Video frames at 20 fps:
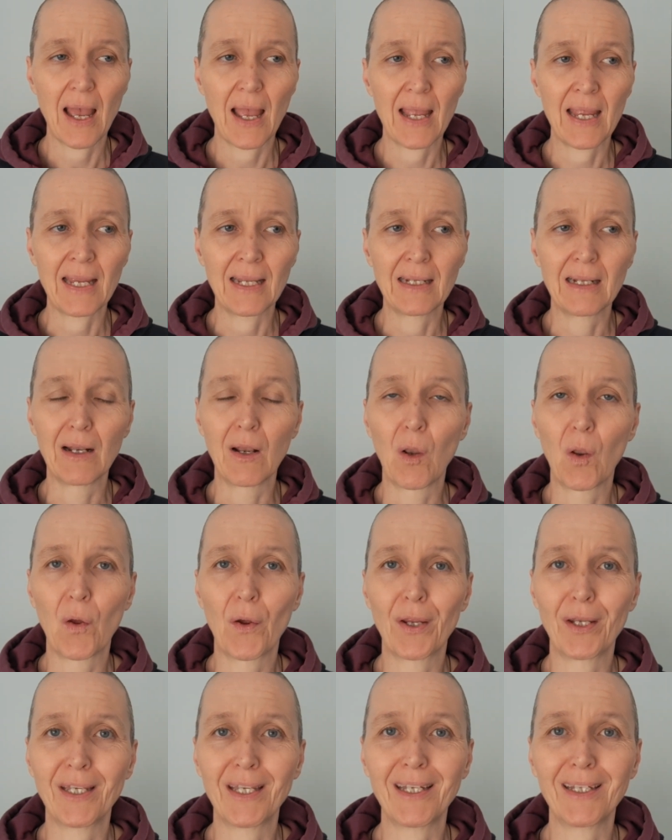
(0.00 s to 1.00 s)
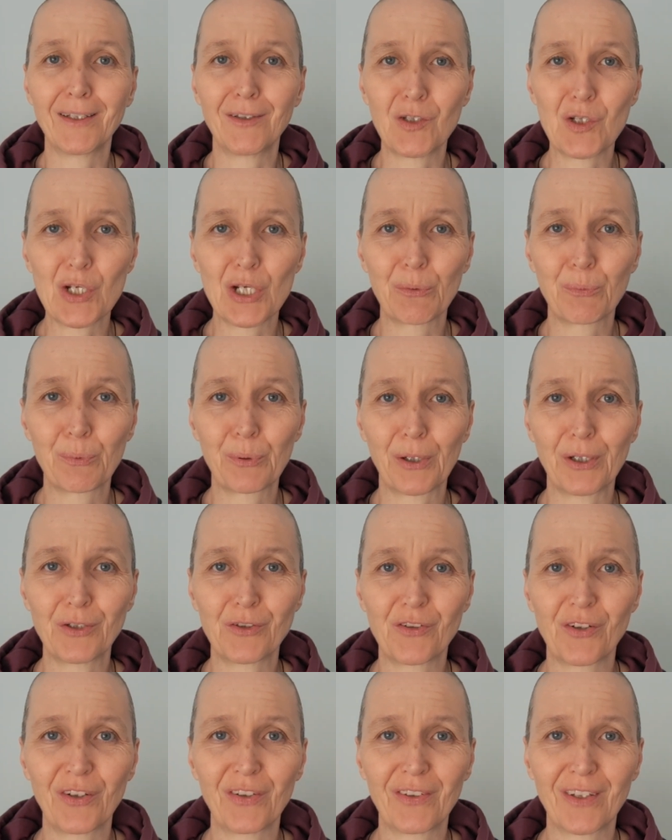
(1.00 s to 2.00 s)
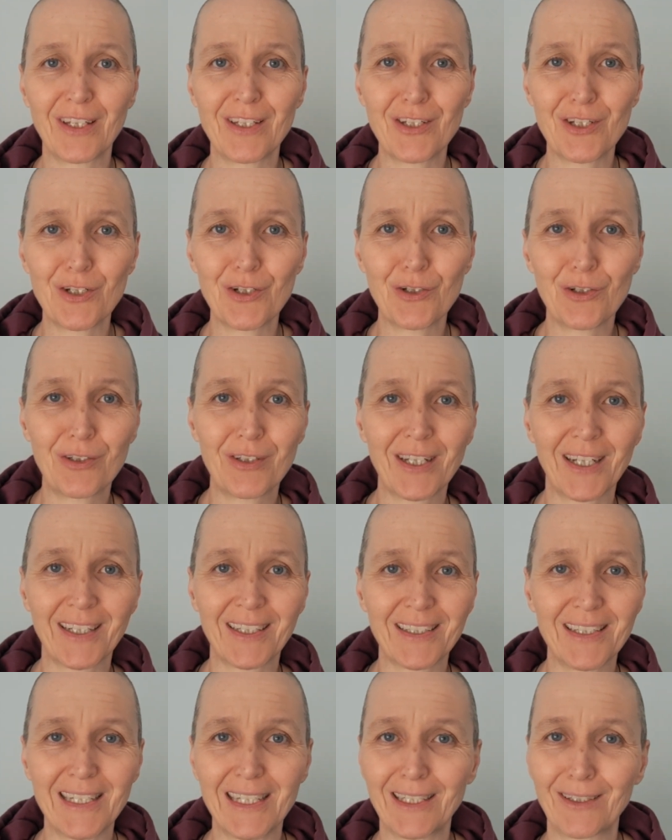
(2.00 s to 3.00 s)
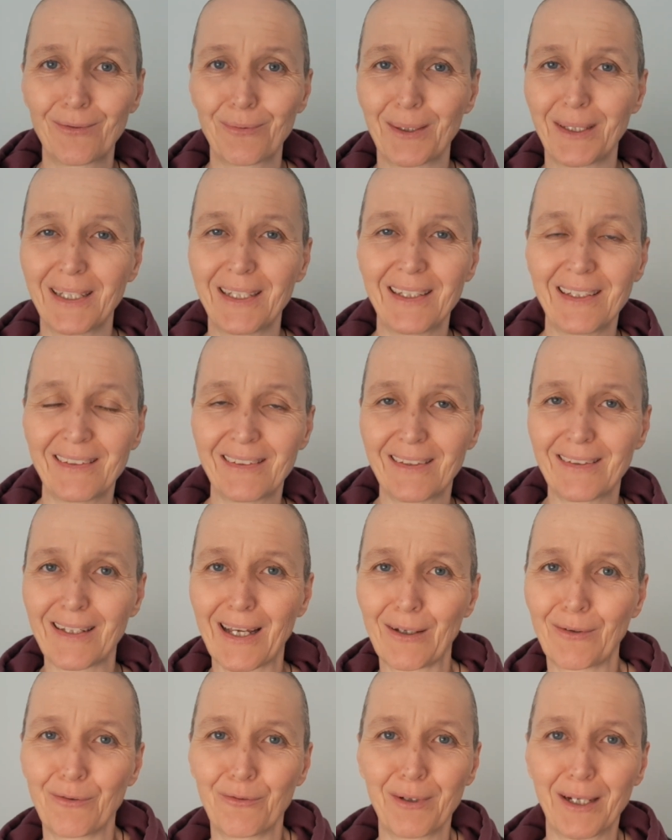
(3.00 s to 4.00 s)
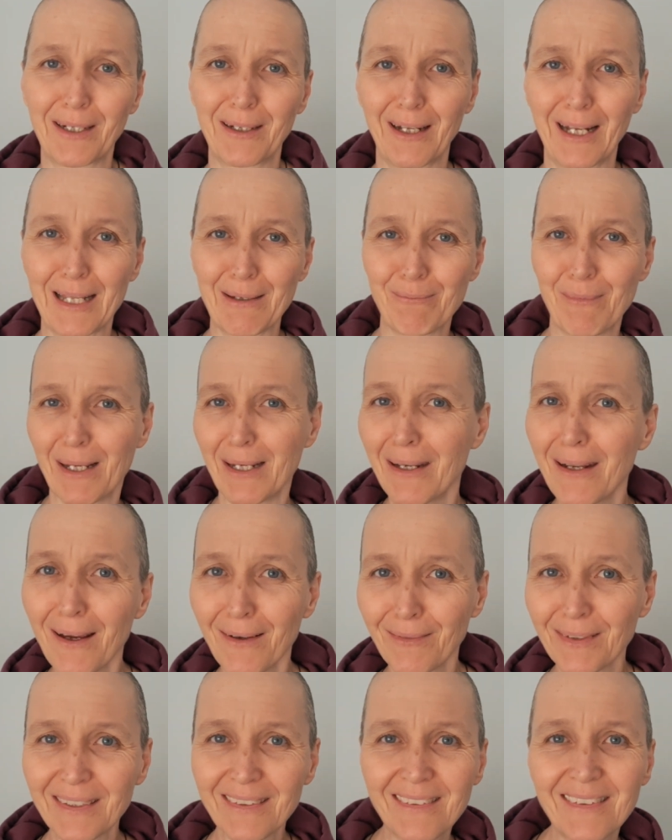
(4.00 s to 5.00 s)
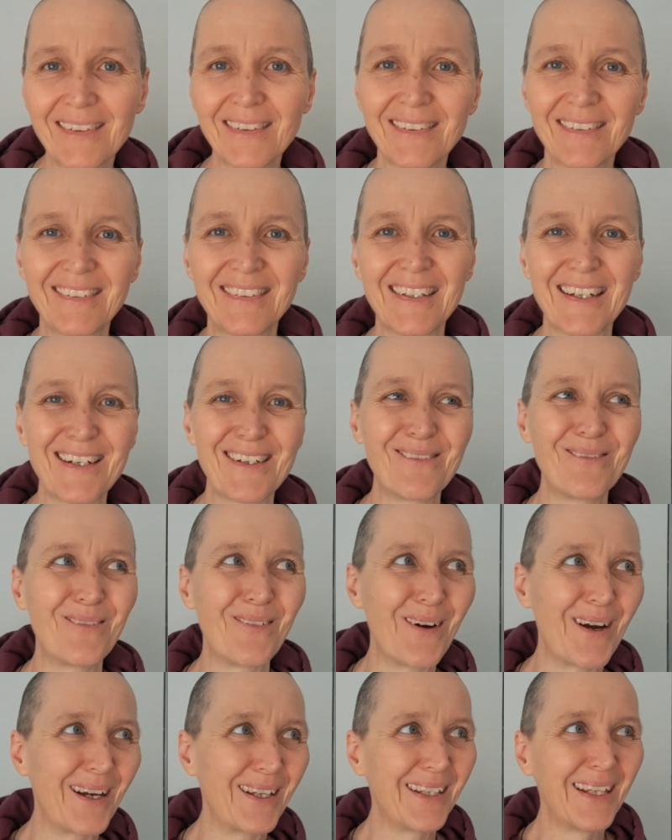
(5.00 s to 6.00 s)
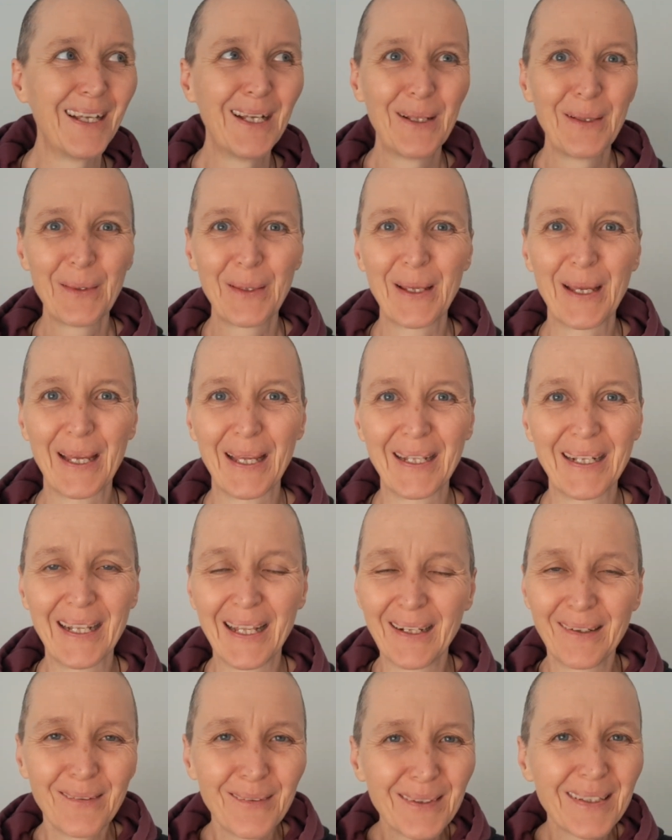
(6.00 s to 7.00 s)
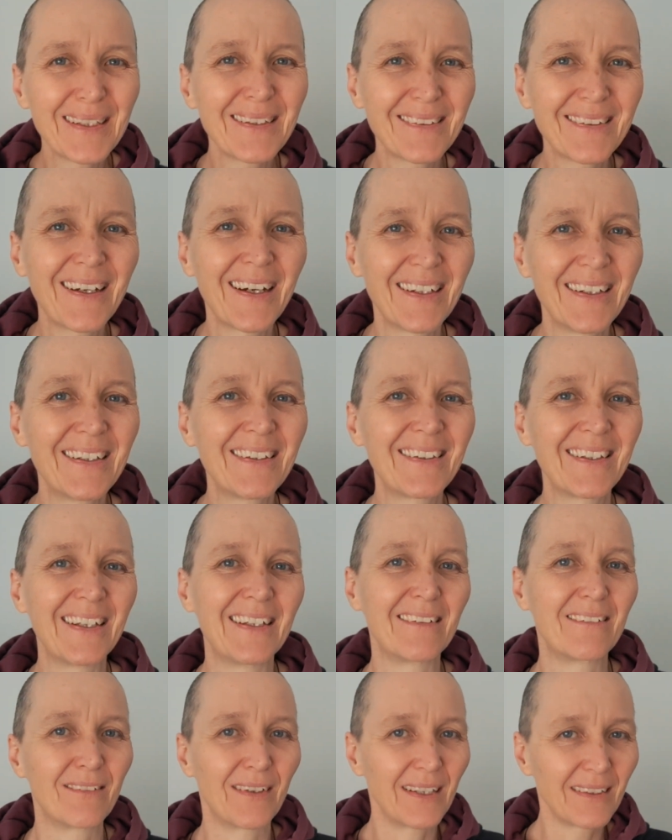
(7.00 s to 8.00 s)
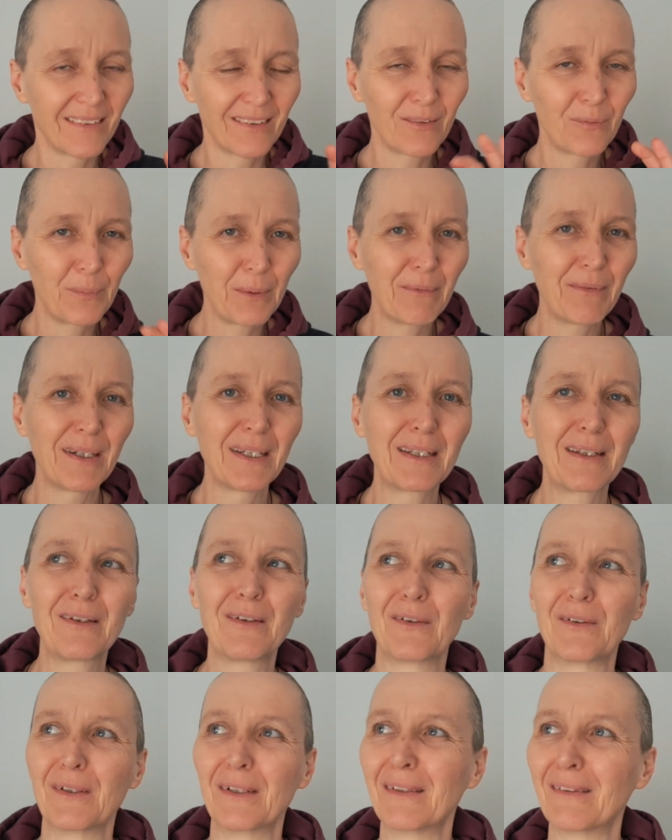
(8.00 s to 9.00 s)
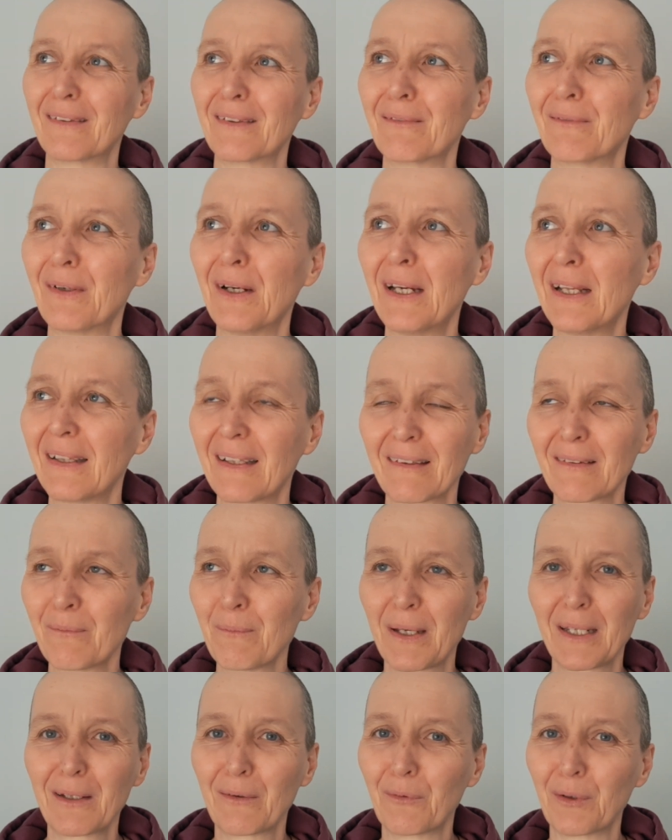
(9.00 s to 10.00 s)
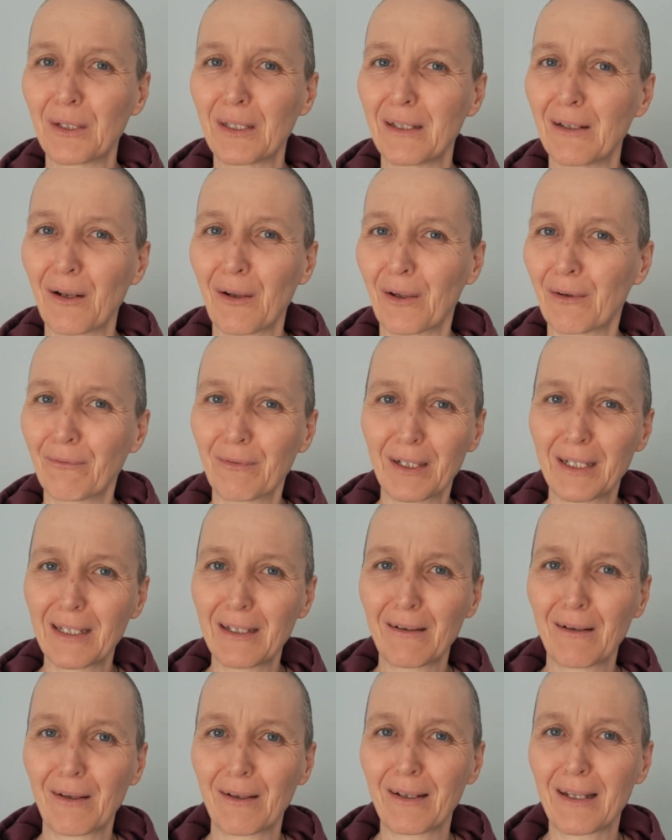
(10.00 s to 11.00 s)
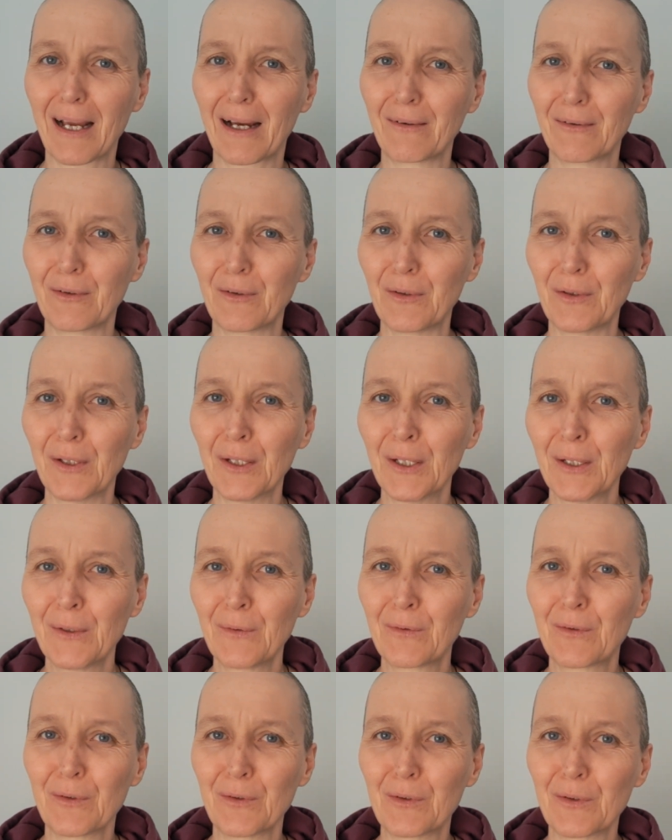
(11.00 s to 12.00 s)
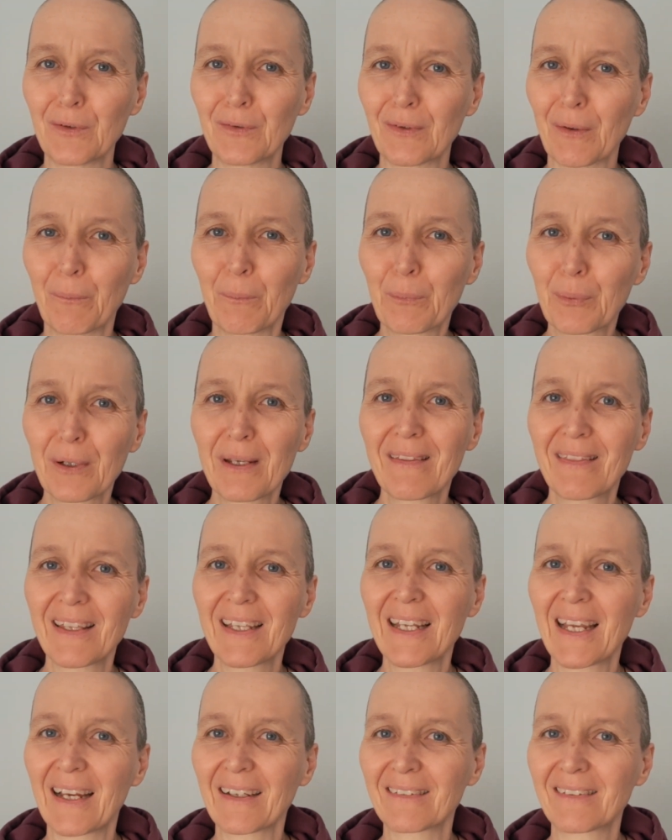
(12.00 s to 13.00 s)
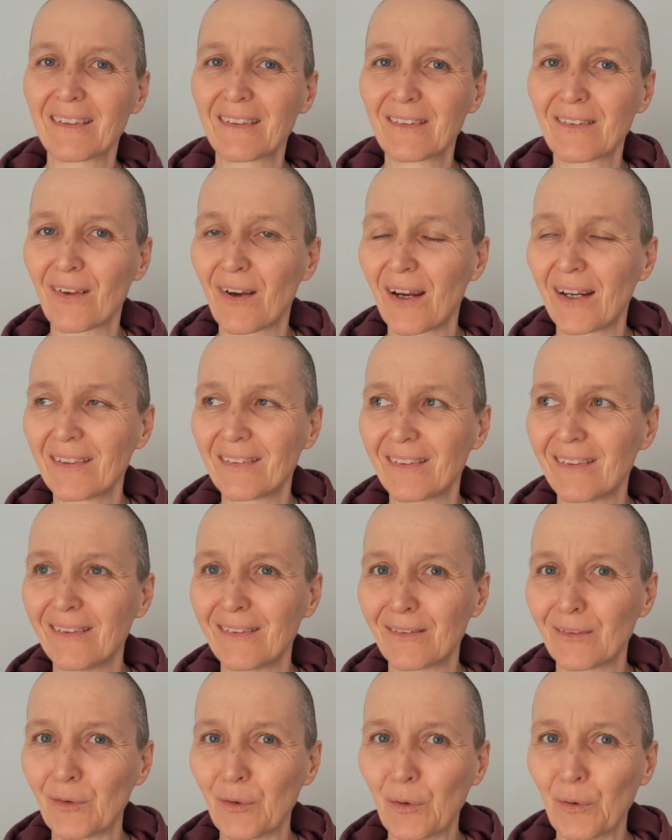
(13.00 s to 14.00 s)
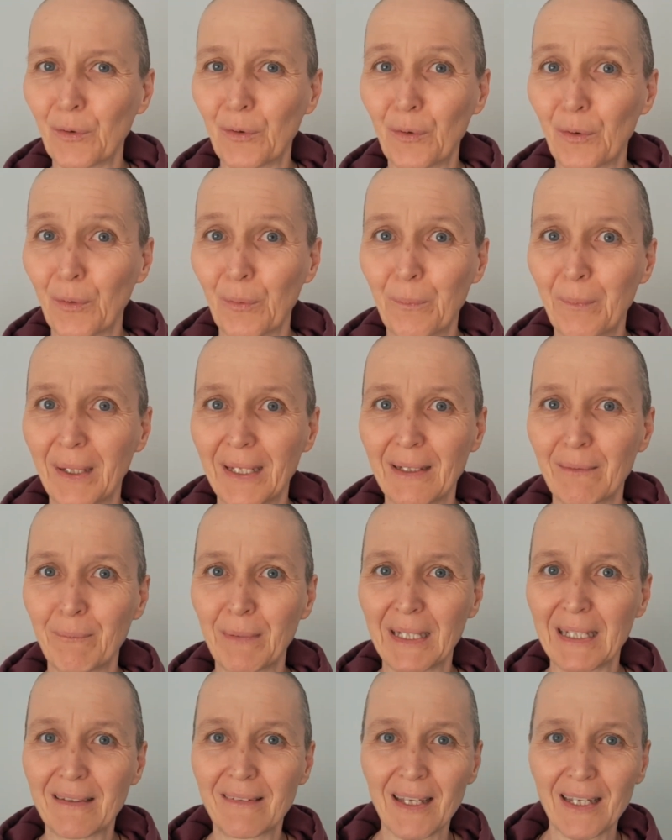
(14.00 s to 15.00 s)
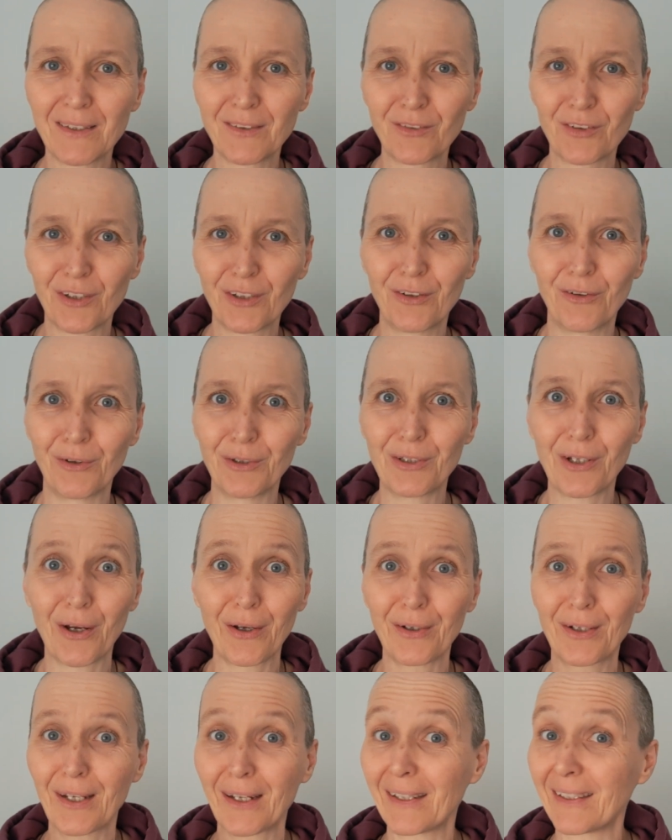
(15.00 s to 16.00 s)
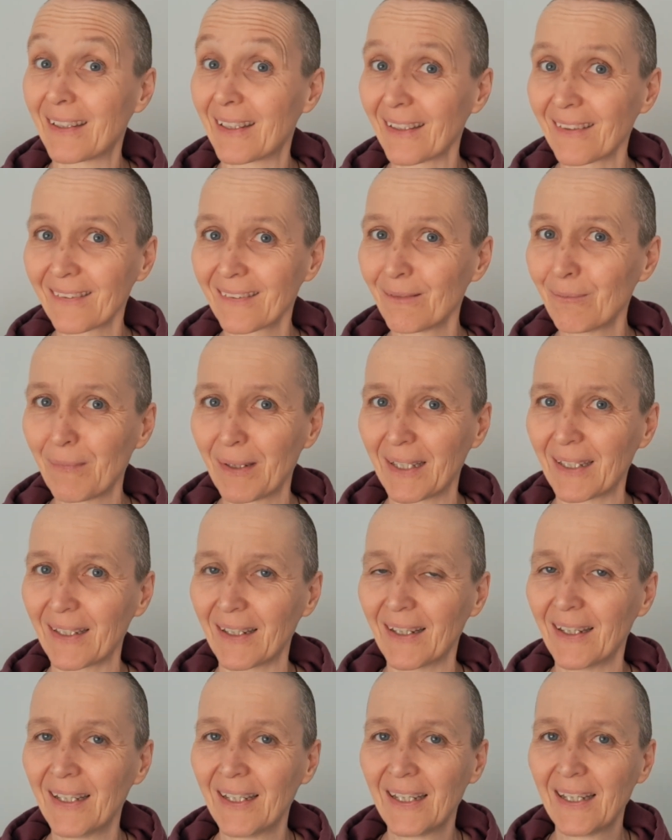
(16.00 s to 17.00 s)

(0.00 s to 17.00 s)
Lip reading: in learning new approaches and new techniques, whether this is how to regulate my nervous system, right? And all these kind of things, right? Just be very curious. It doesn't matter what you learn, whether you learned how to do some breathing exercises or meditation or yoga, it doesn't matter.